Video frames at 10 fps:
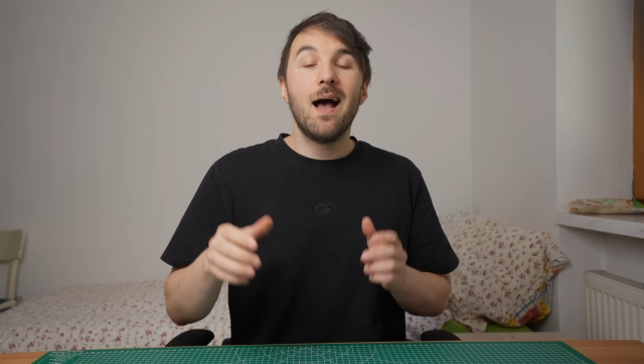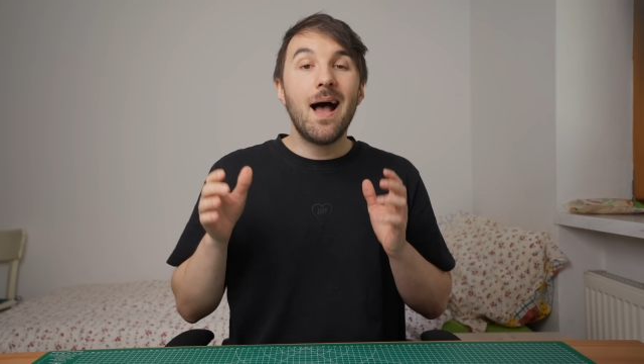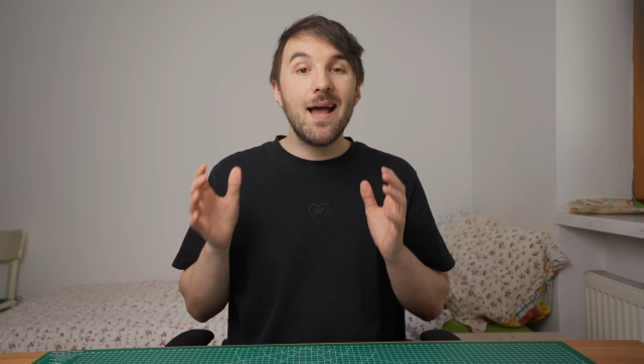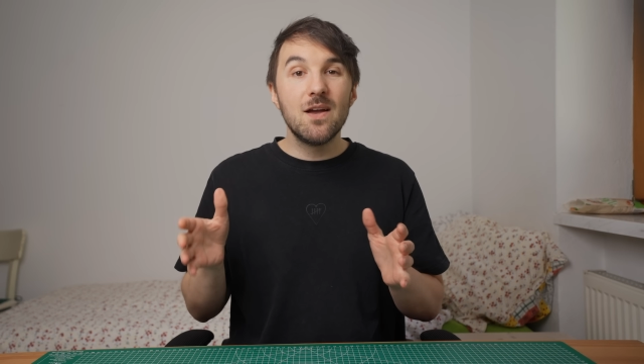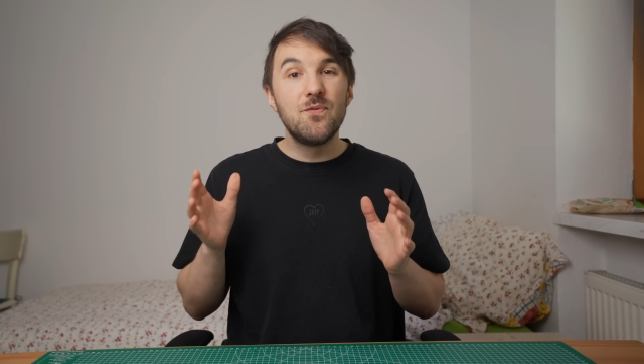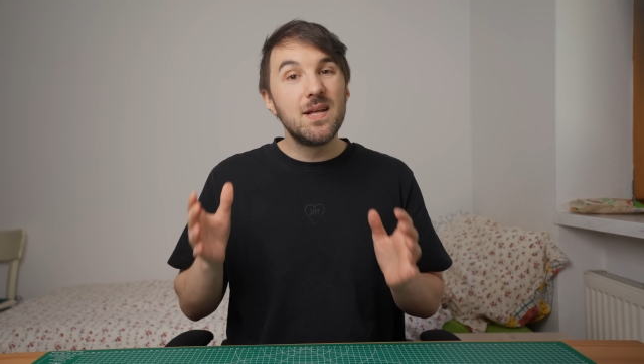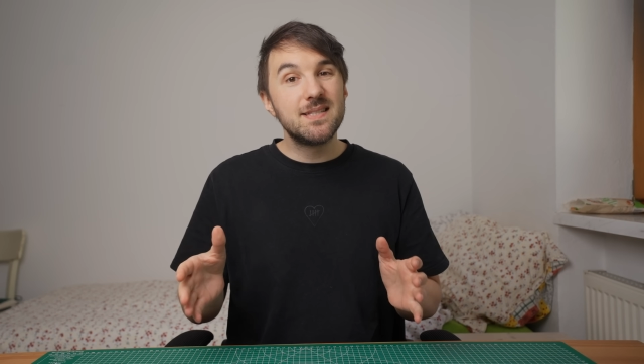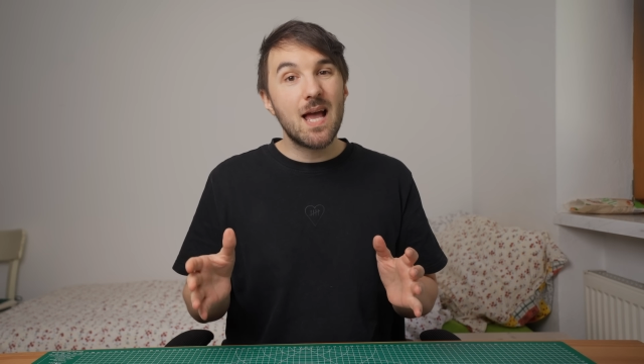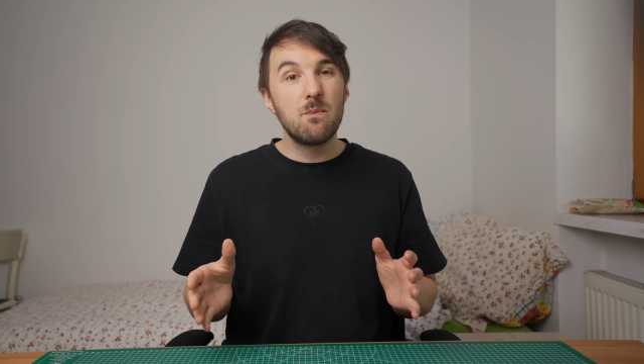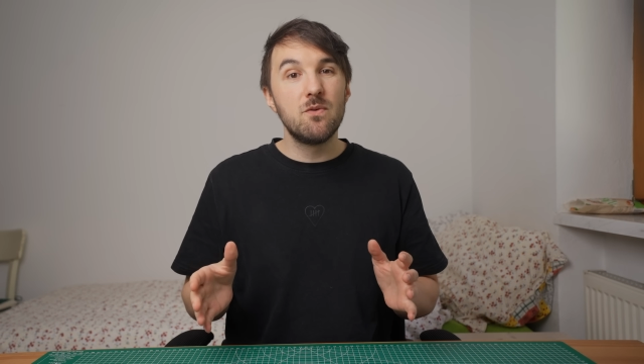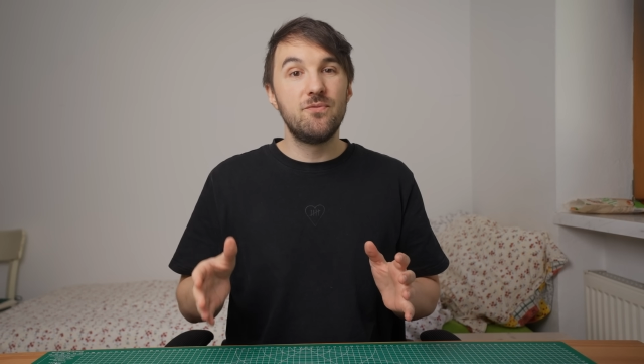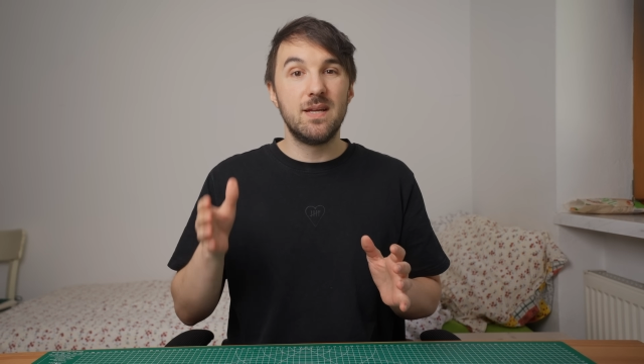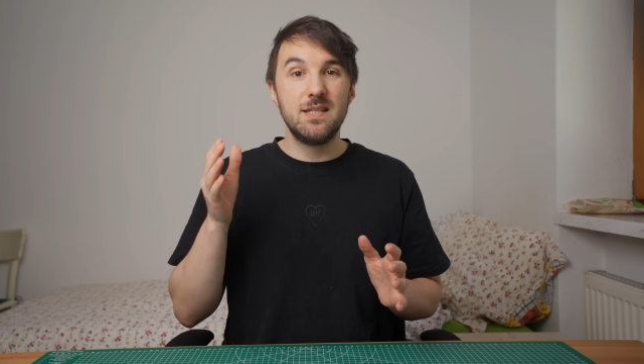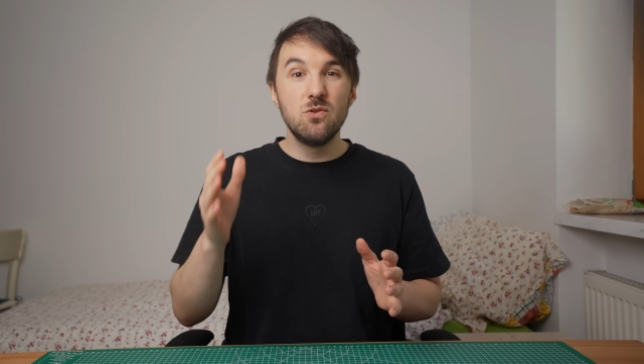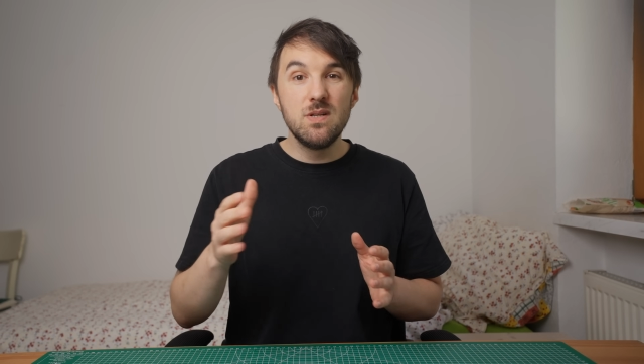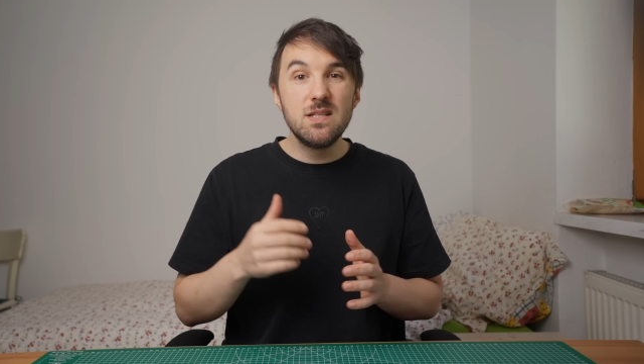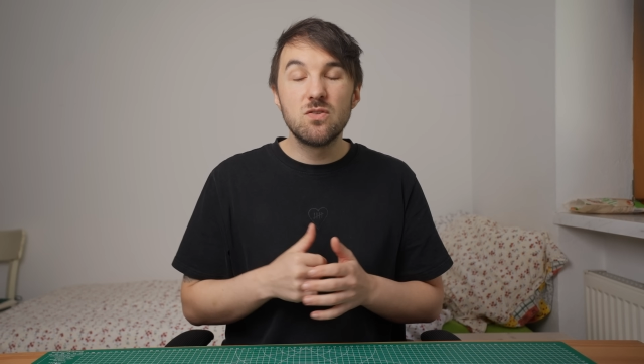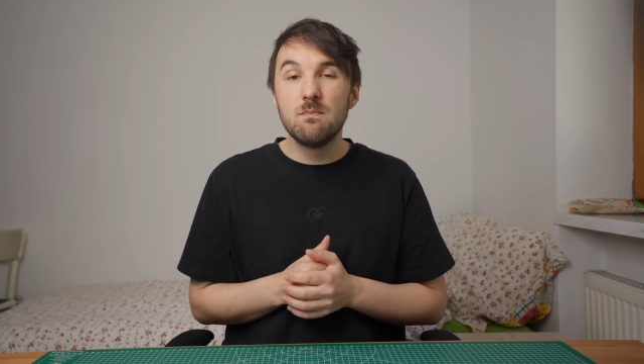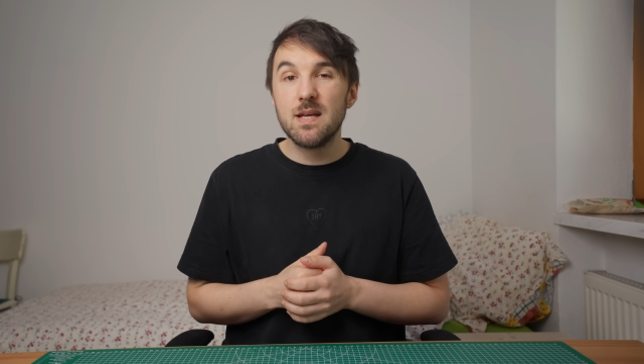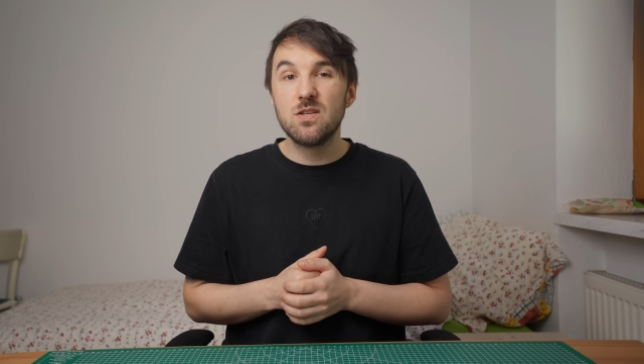I have linked everything you need
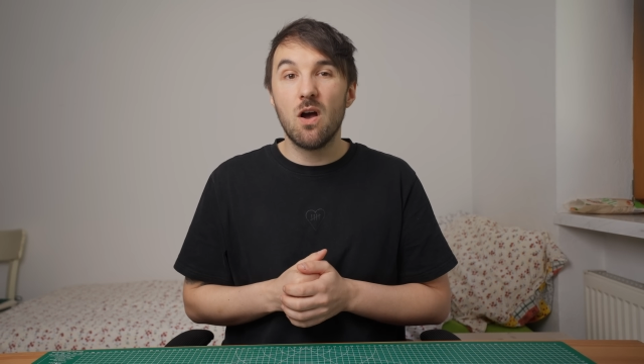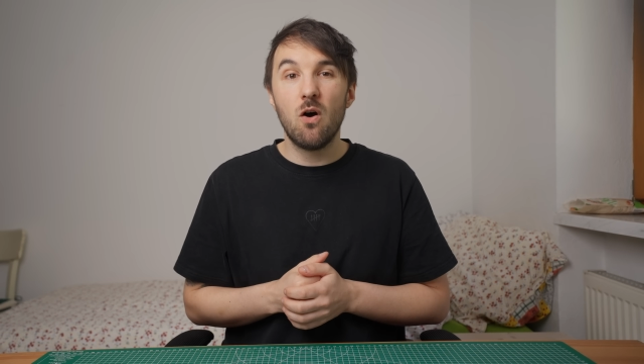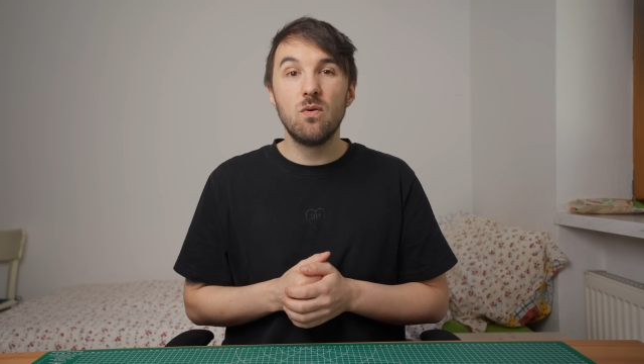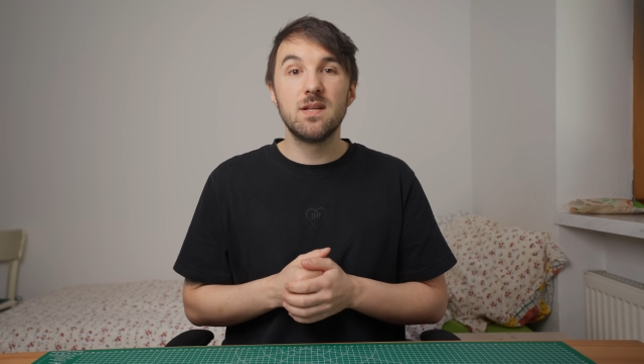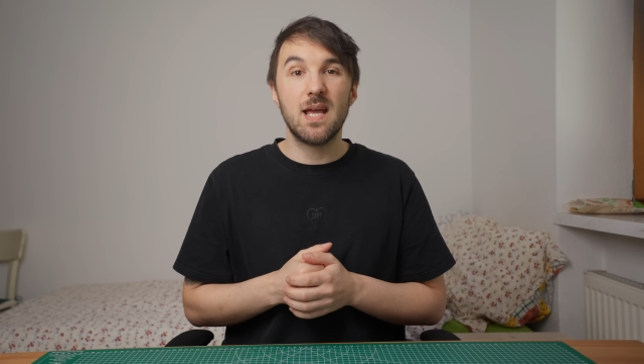to make your own